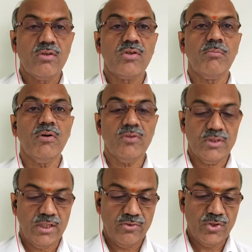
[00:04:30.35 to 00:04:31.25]
some of the
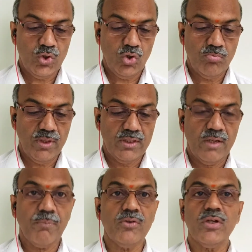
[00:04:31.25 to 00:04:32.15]
checks issued by the
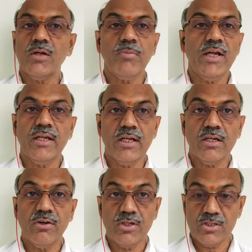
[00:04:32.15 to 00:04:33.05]
depositor might
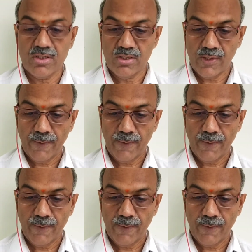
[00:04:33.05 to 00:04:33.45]
get returned.